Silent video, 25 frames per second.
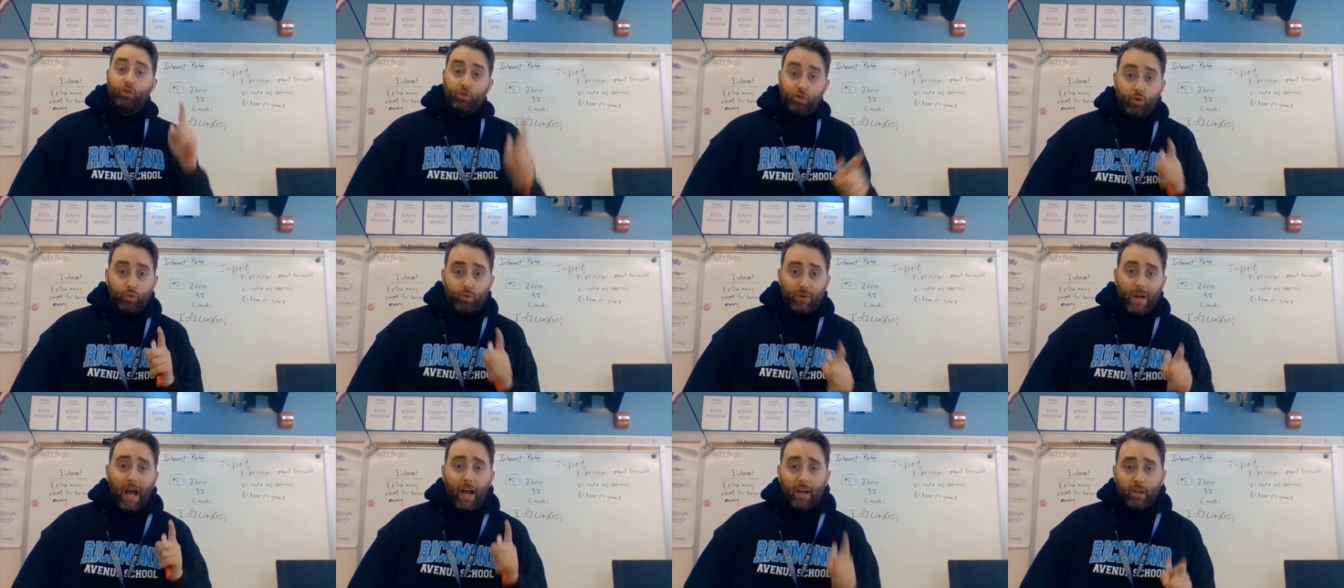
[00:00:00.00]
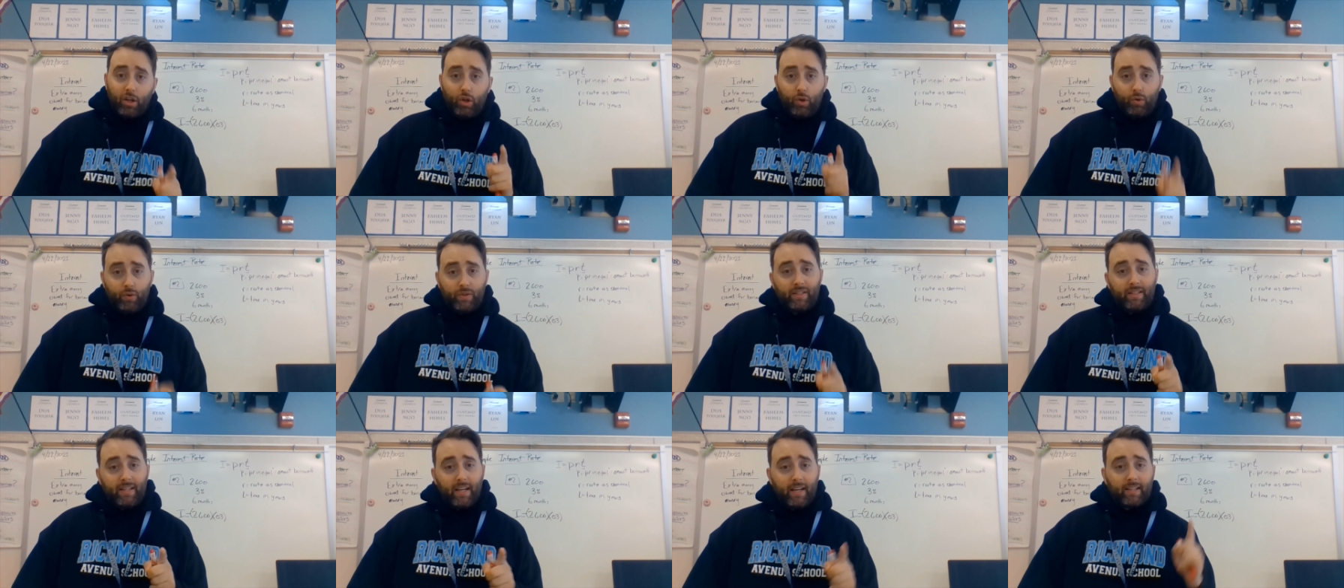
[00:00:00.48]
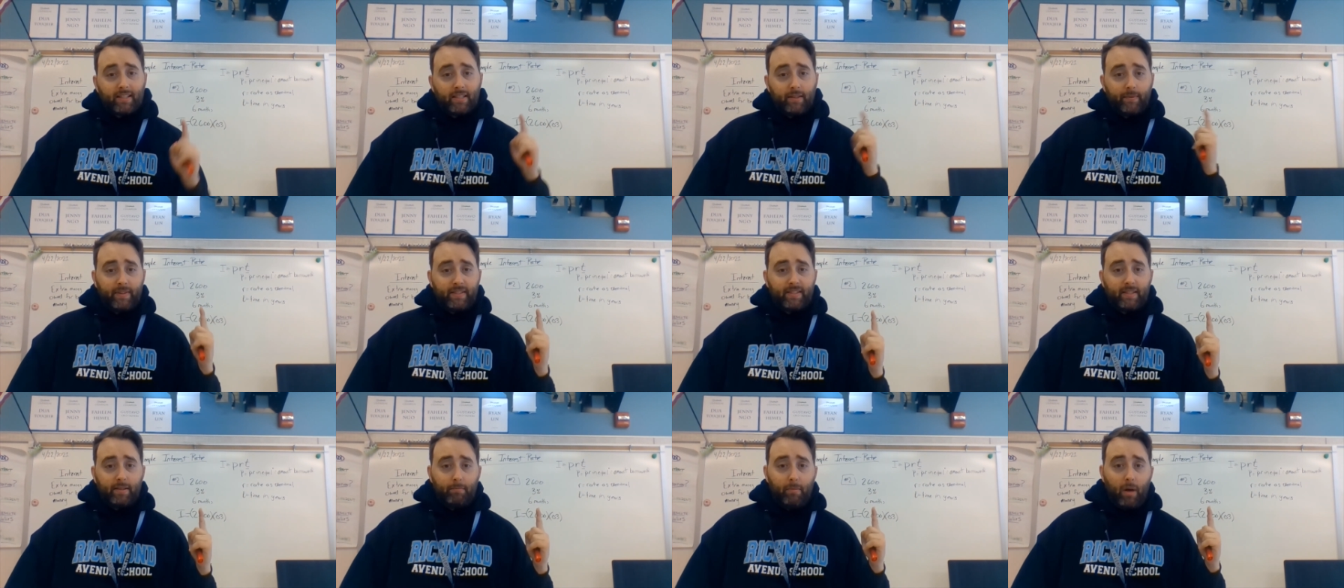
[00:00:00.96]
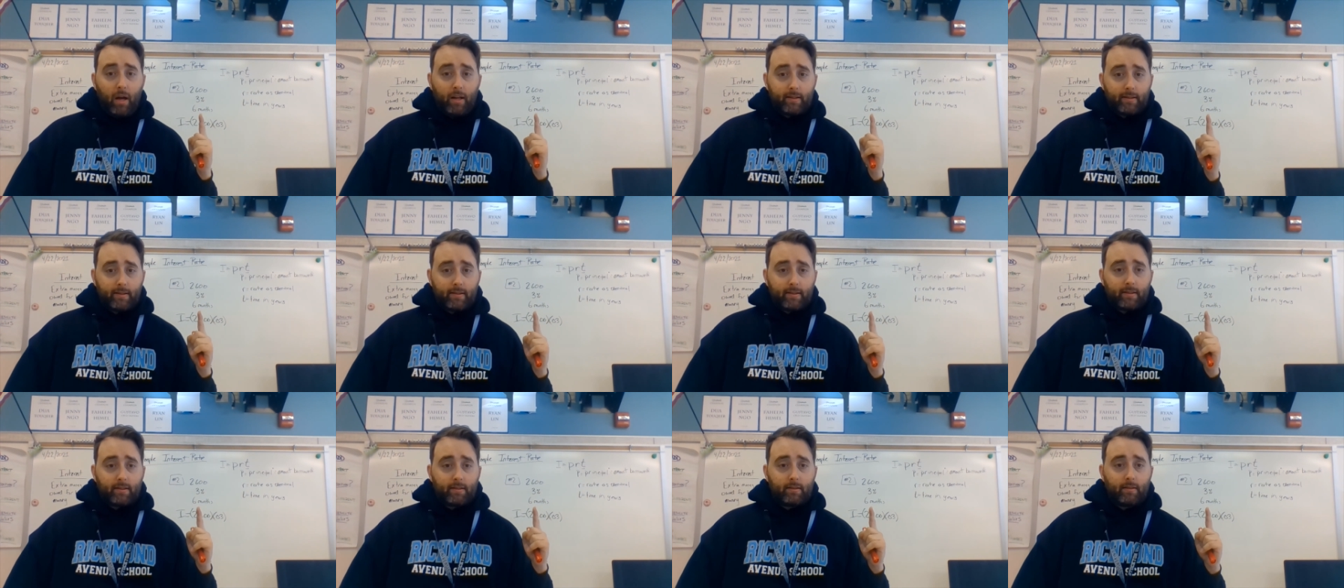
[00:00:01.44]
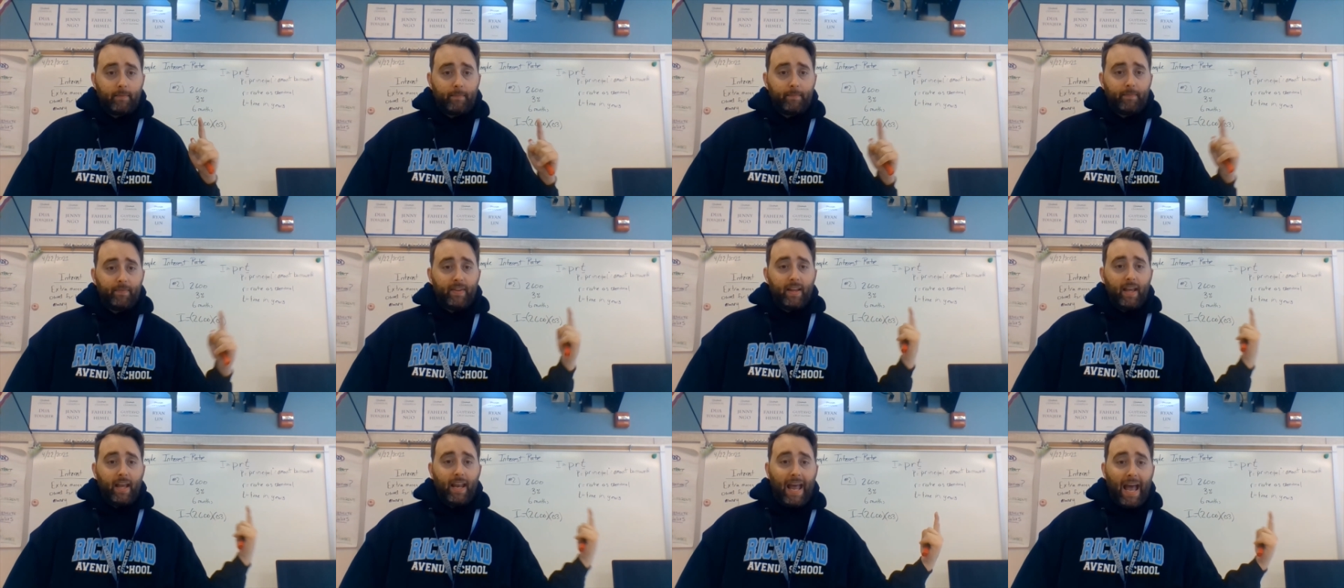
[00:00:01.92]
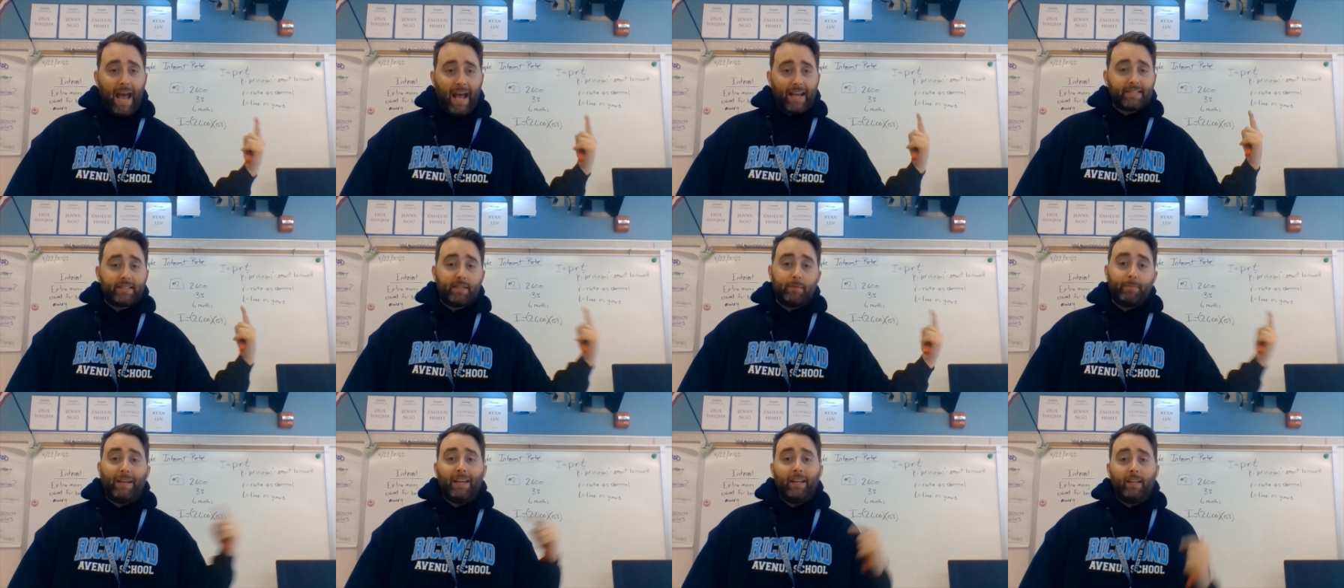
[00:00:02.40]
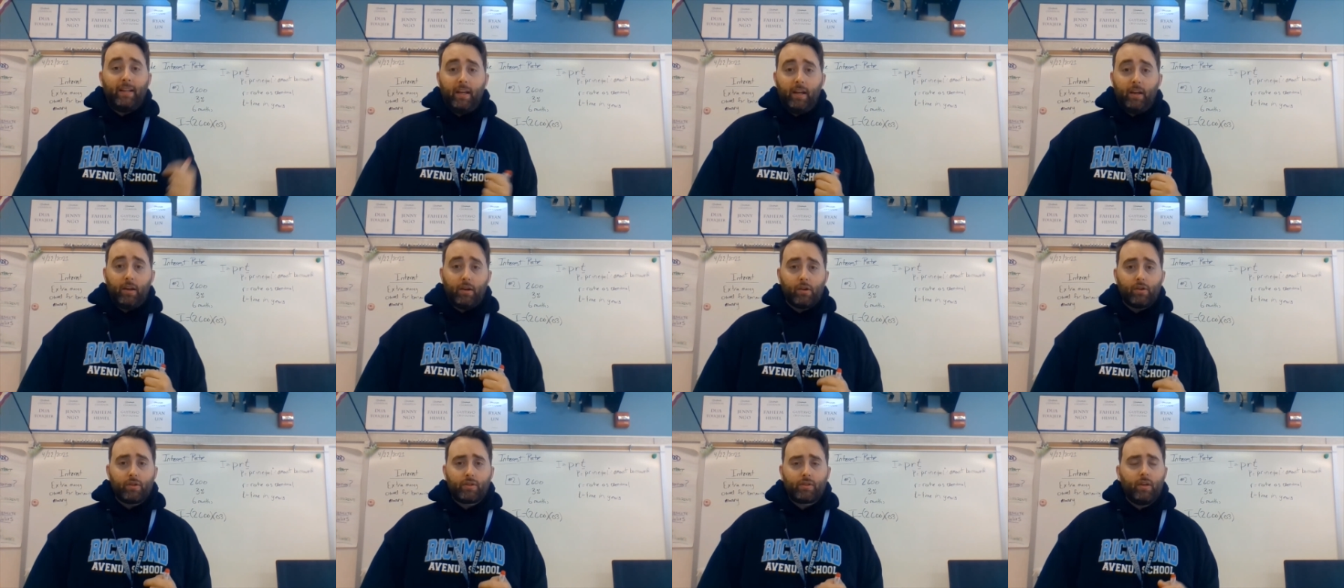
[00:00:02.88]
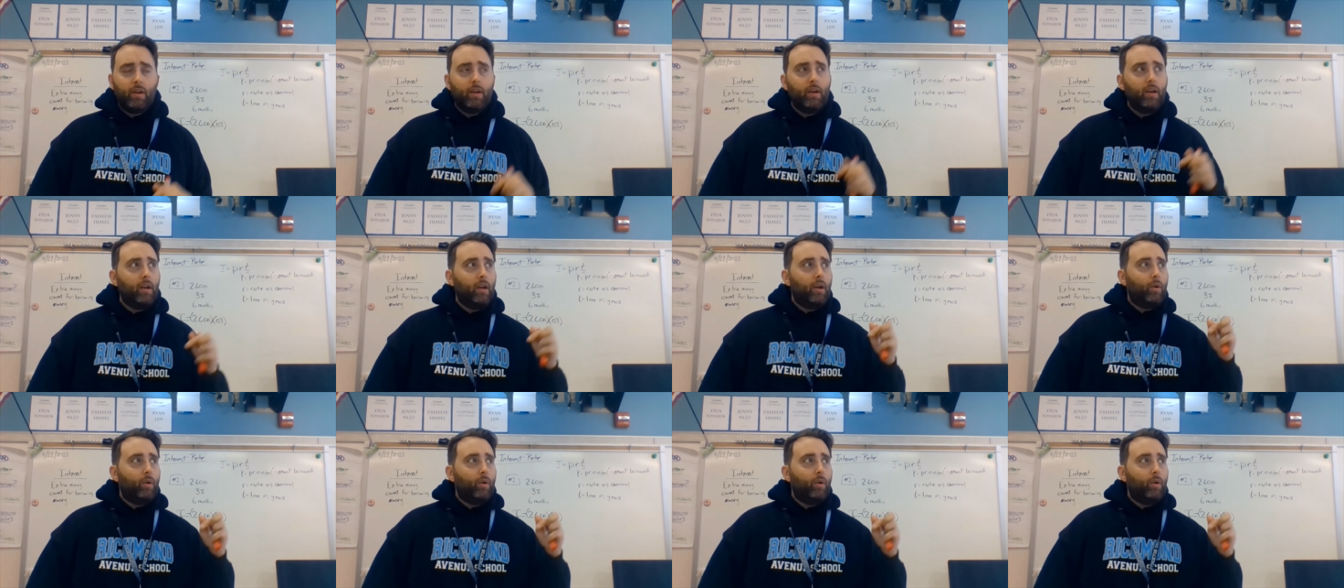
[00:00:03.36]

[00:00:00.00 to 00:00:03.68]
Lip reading: Do not use 6 if it's in months. It has to be in years.